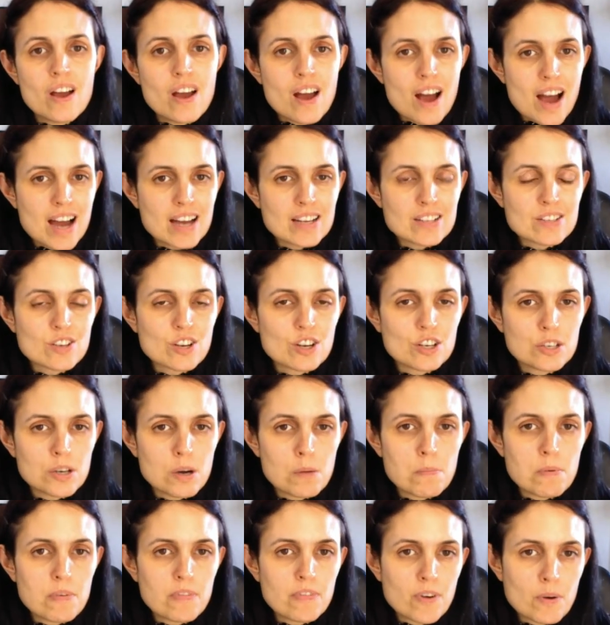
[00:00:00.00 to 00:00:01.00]
has gone
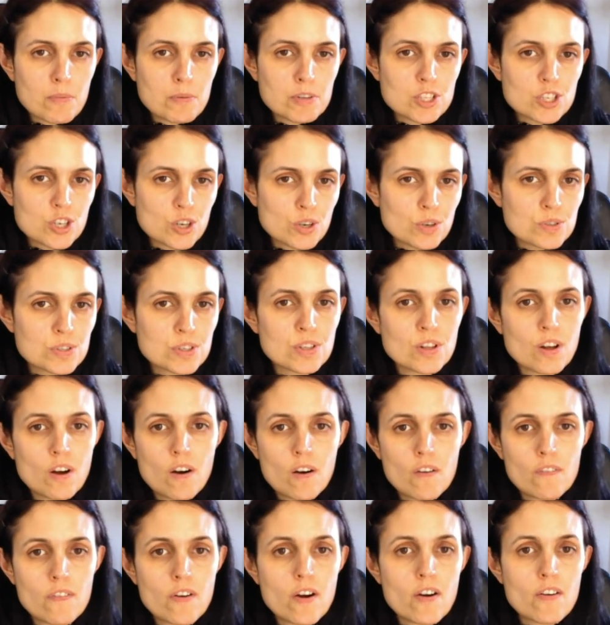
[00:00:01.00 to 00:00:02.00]
up from a total
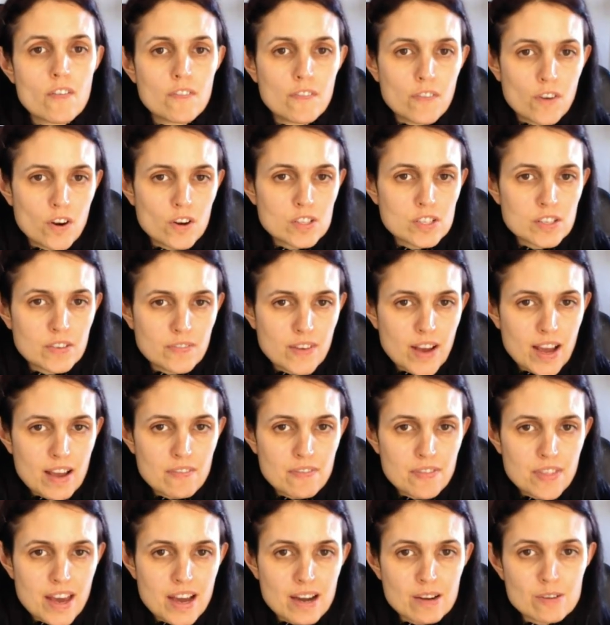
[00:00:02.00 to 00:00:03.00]
of
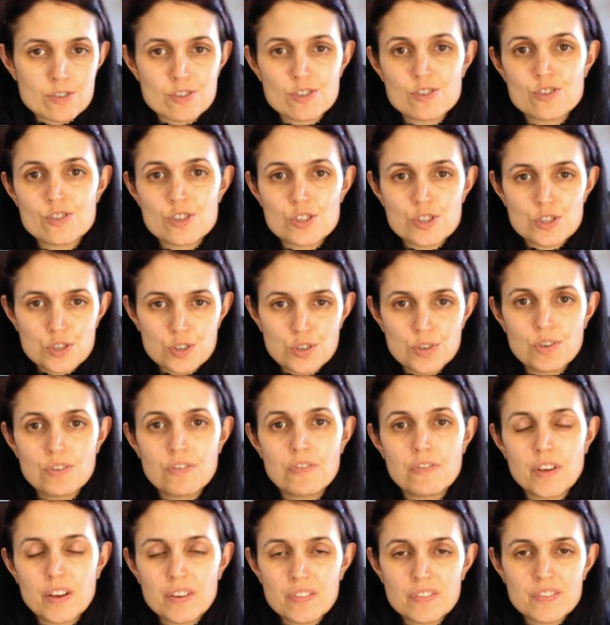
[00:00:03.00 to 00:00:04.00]
45,000 to
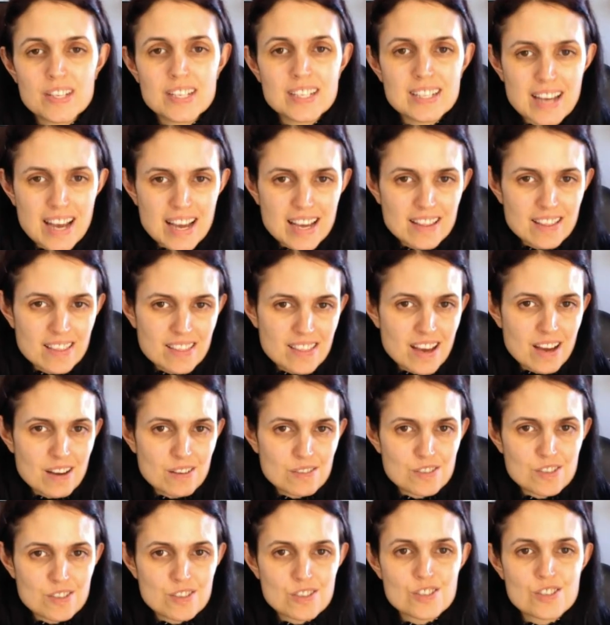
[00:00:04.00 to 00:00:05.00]

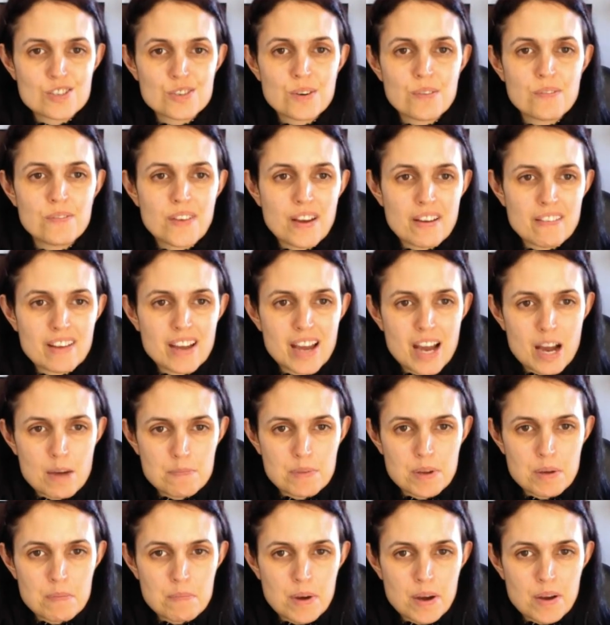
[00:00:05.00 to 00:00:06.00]
59,000. So I'm very
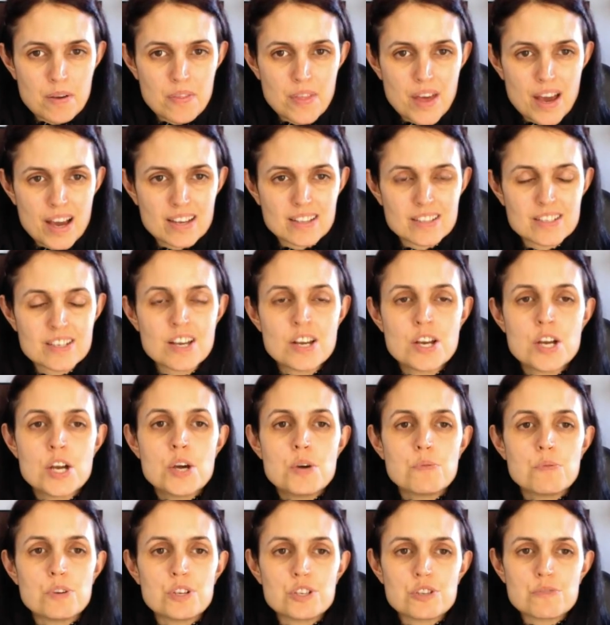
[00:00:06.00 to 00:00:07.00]
happy about that,
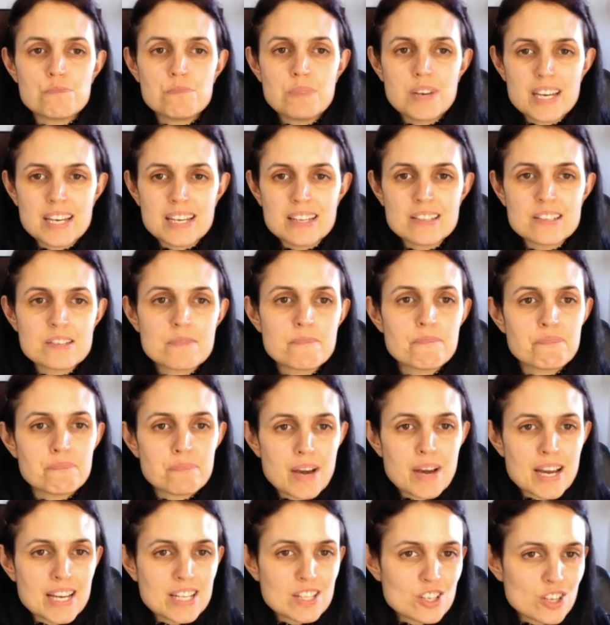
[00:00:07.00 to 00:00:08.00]
which means
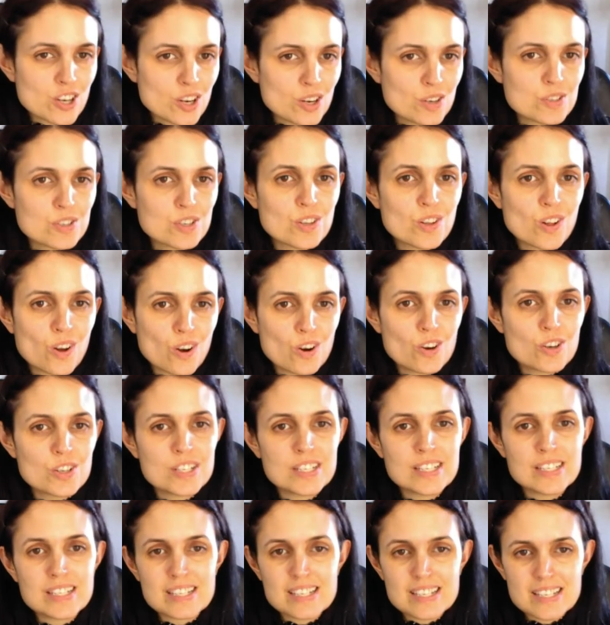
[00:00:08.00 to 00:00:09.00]
my total
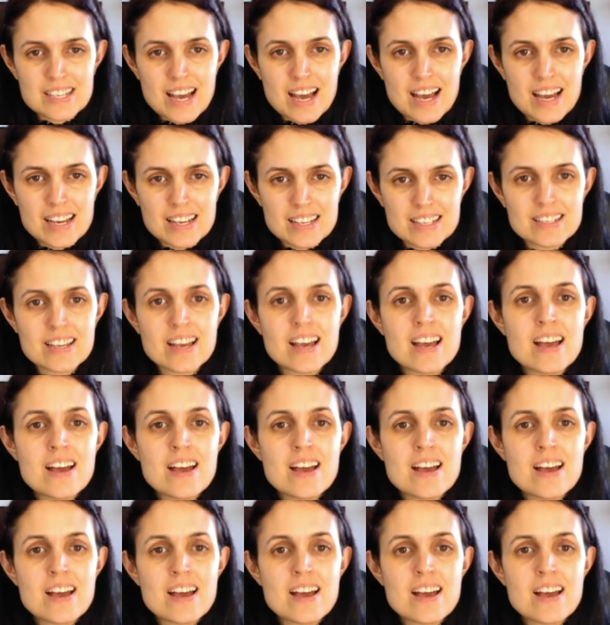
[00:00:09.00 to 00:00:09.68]
audience size